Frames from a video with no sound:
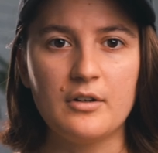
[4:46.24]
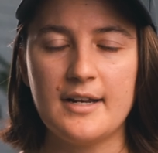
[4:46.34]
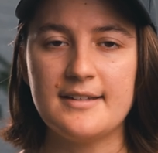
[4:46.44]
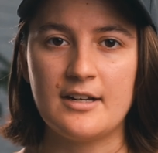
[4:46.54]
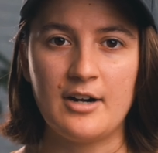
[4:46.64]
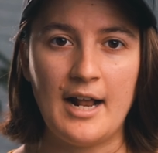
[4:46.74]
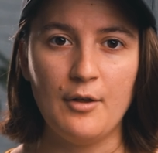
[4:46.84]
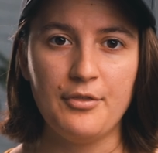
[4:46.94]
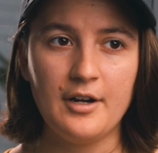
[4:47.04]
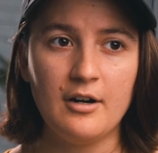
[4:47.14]
lights that are
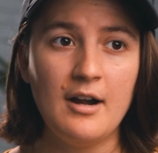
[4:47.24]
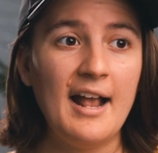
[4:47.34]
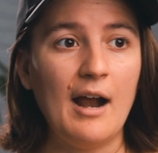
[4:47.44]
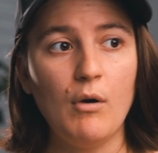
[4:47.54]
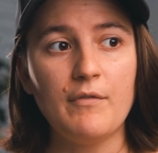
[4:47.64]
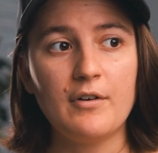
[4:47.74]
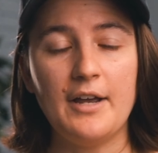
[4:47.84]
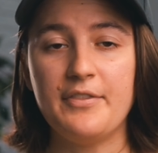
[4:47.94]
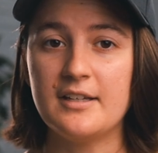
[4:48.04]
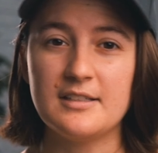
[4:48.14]
out there. However,
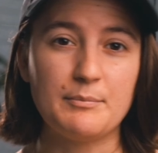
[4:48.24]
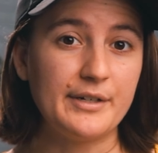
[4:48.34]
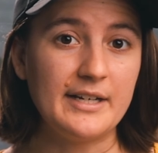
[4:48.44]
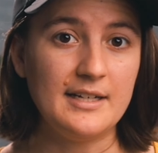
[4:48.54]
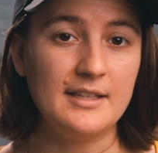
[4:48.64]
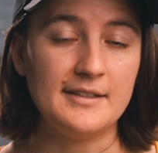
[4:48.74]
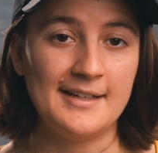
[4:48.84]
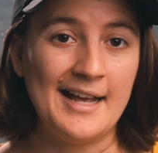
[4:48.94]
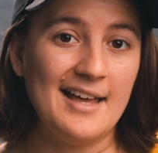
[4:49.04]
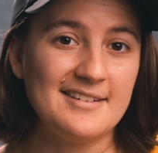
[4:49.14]
I think it's pretty neat that
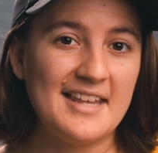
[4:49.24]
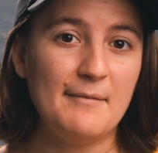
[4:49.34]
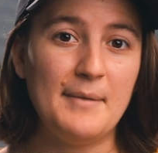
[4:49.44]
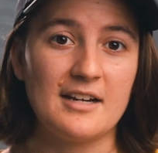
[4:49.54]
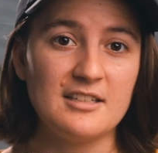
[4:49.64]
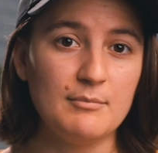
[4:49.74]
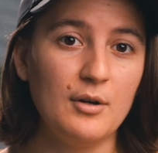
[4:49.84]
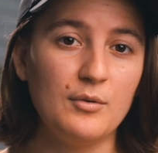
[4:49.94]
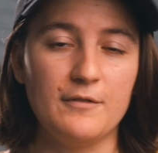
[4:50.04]
it has that max mode